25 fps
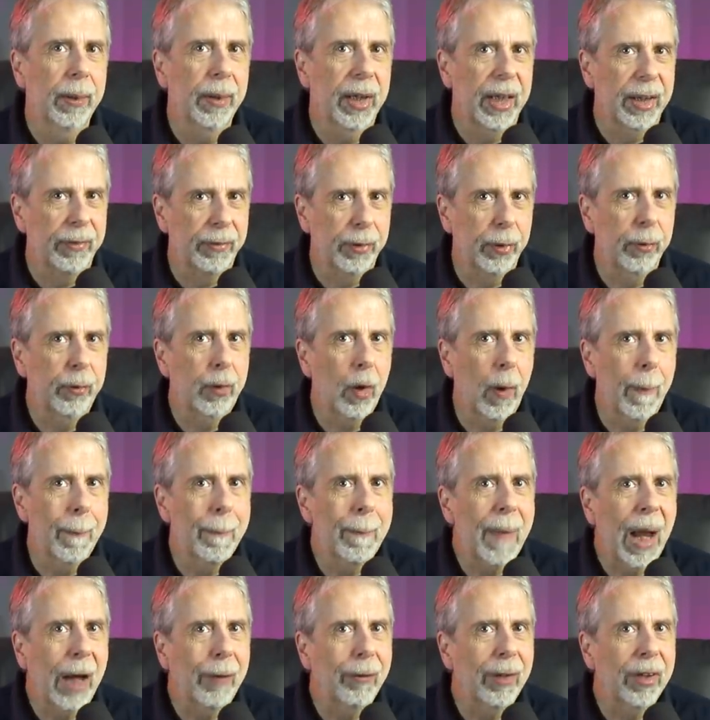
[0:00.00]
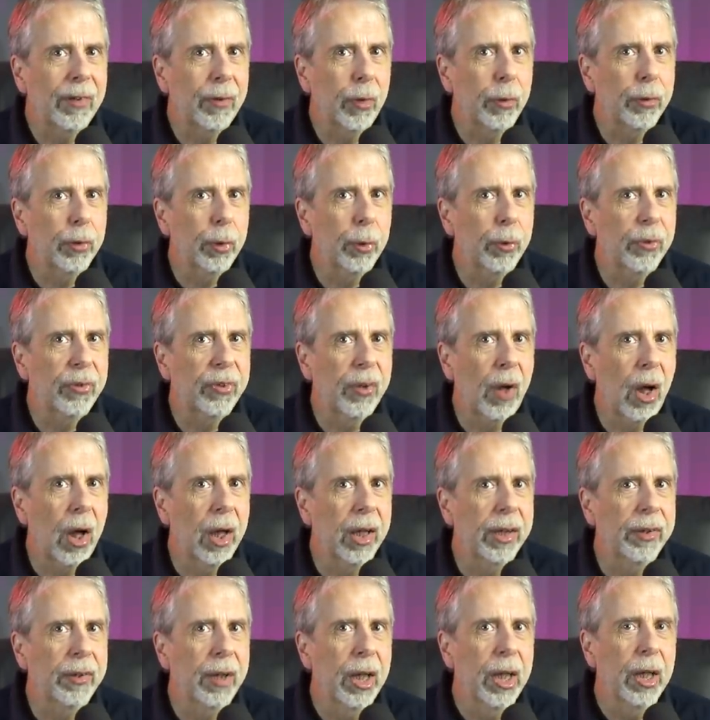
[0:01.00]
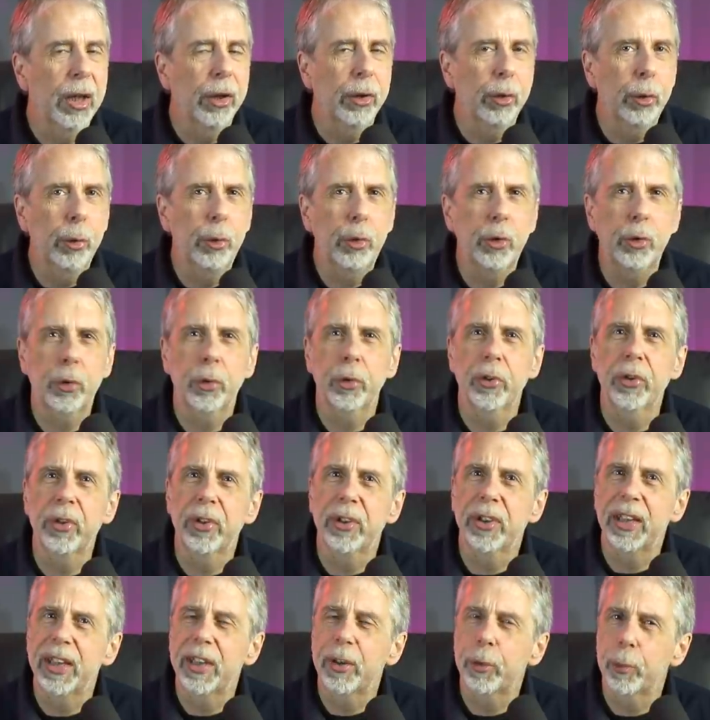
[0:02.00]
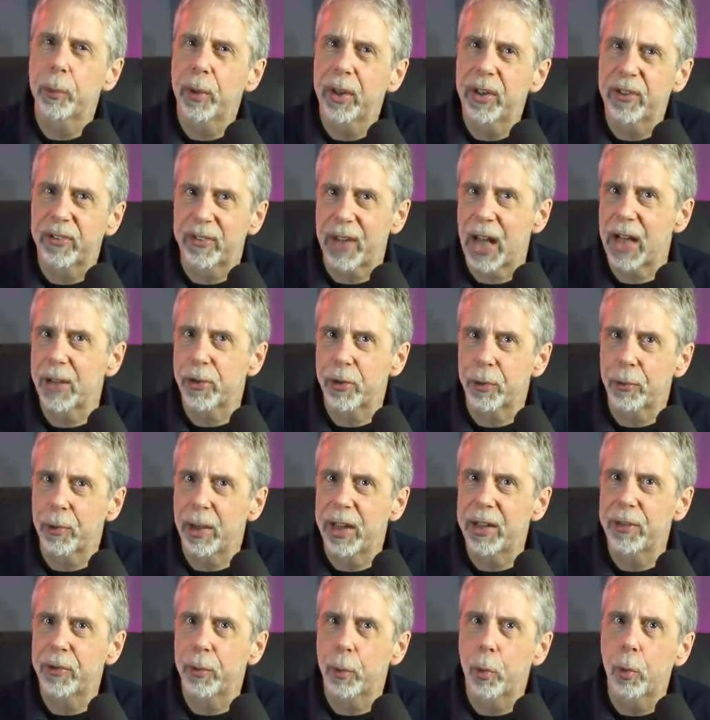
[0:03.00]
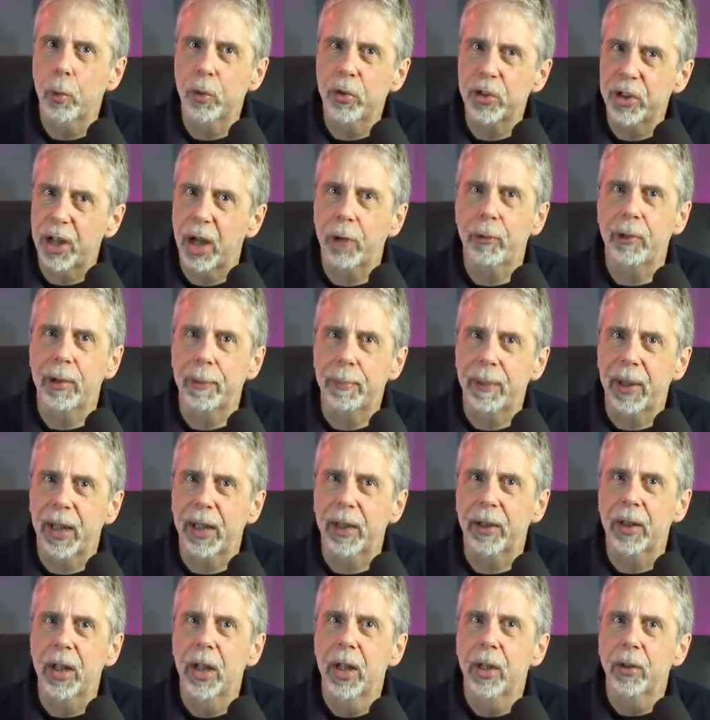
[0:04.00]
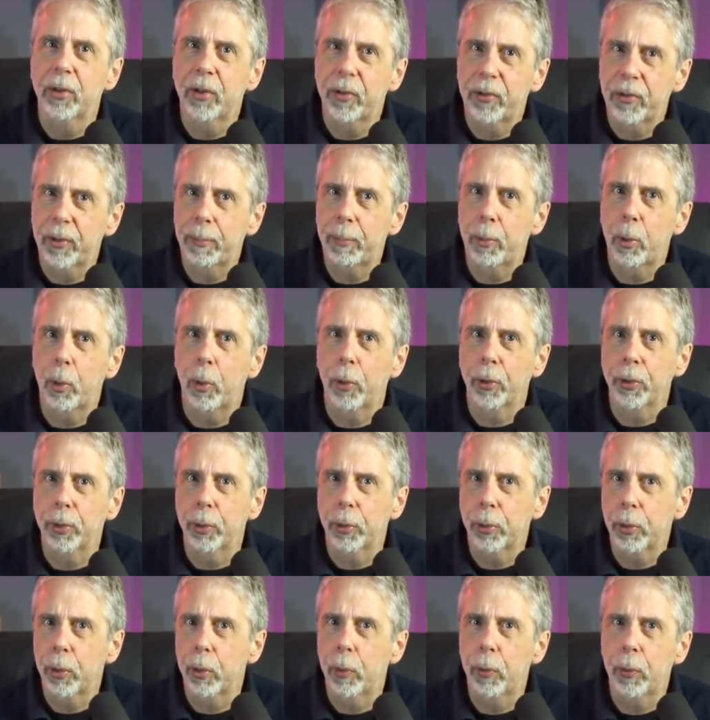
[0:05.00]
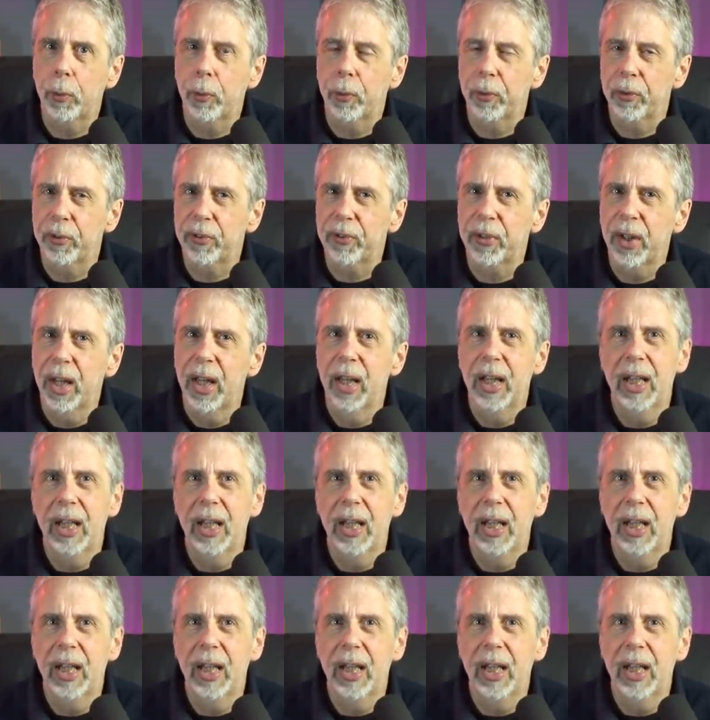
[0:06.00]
If you've got merit on your side, you shouldn't need to exaggerate or cherry pick to support your cause.